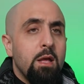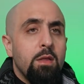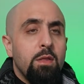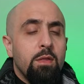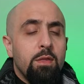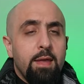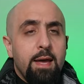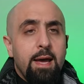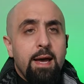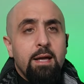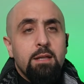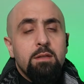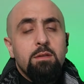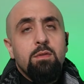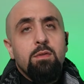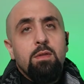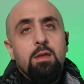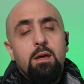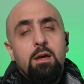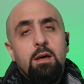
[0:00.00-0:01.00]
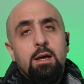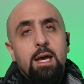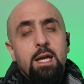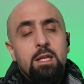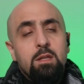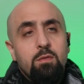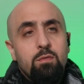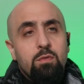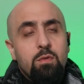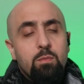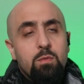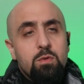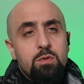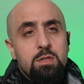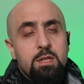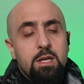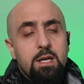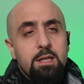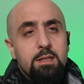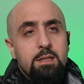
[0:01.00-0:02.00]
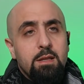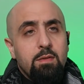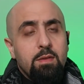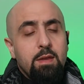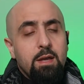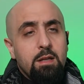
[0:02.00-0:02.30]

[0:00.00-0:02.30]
that the head of the Mossad and